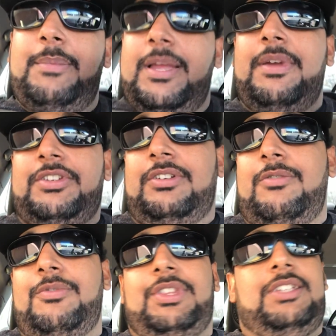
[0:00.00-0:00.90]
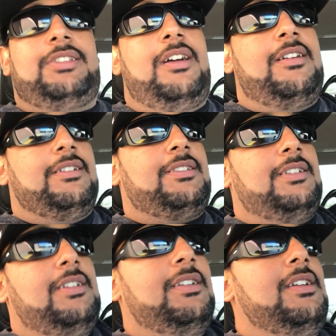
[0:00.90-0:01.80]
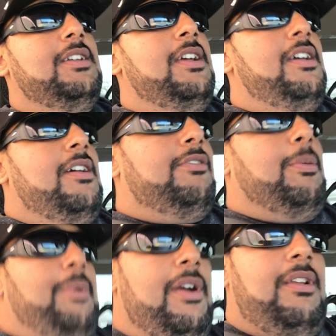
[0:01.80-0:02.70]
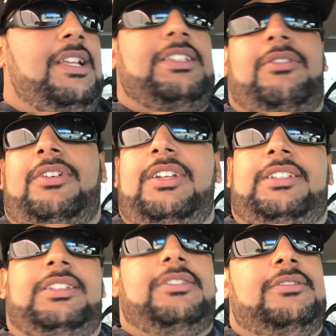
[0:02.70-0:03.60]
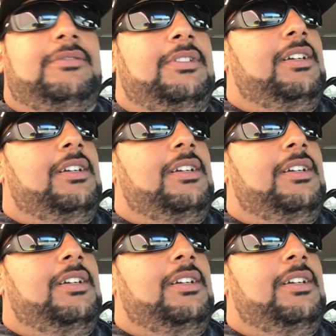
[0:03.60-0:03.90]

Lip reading: Maybe I should go with these tires. The Burleys are good too.